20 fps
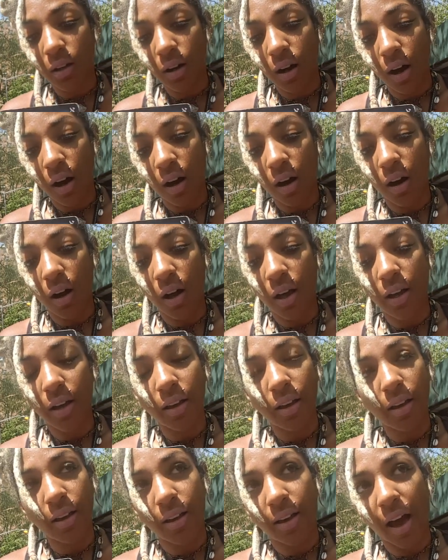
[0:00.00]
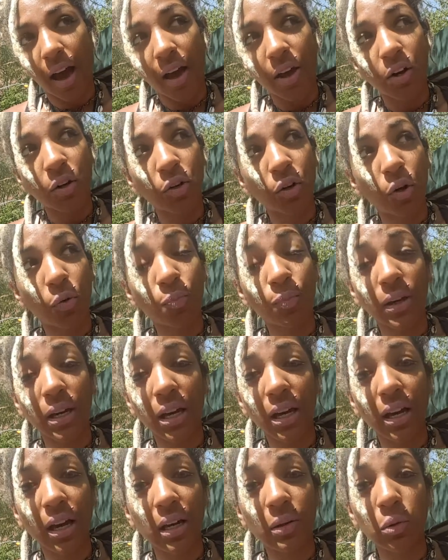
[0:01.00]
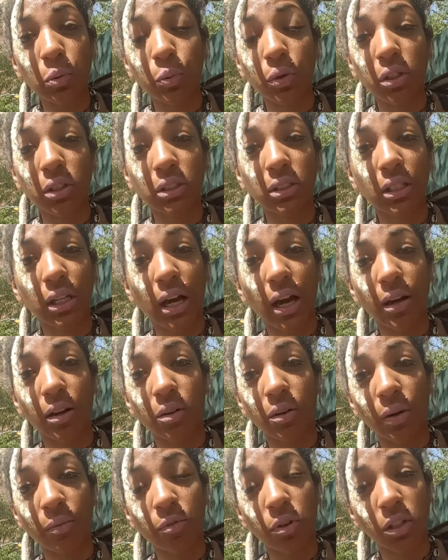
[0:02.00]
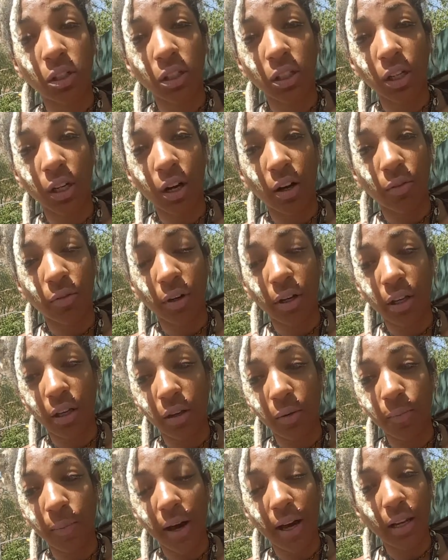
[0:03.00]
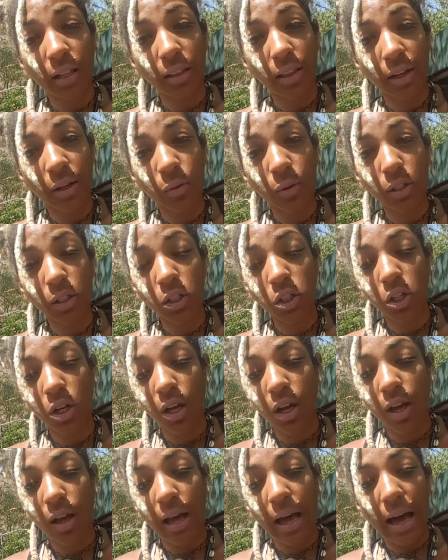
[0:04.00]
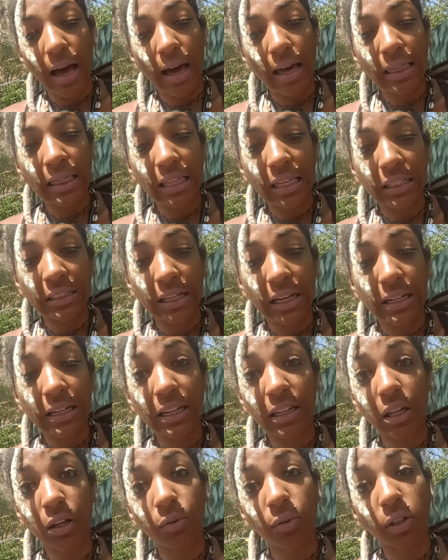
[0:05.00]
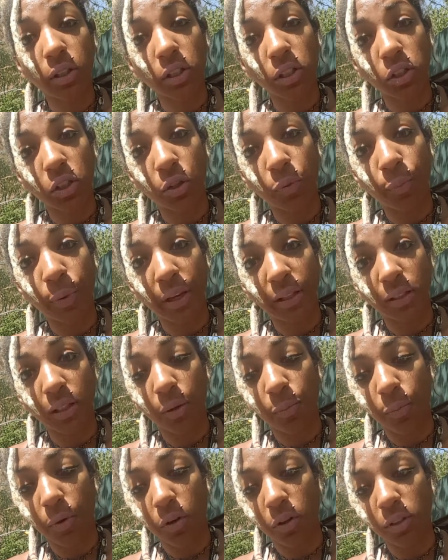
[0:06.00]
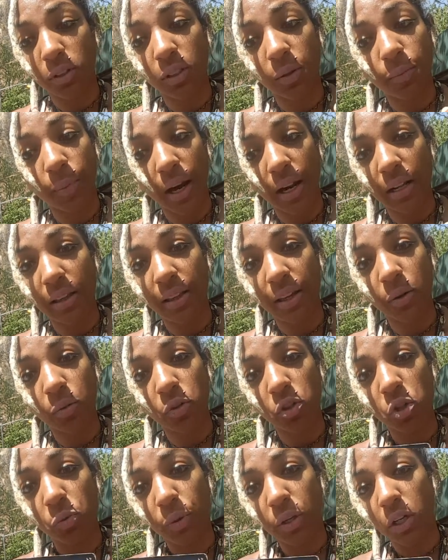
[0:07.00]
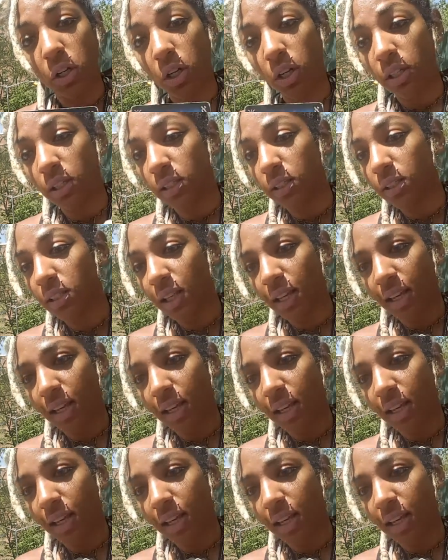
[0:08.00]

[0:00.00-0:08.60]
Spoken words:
I don't know, me, I'm a person, I'm really good at reading body language. I think that Nicki really should have picked up on some body language, because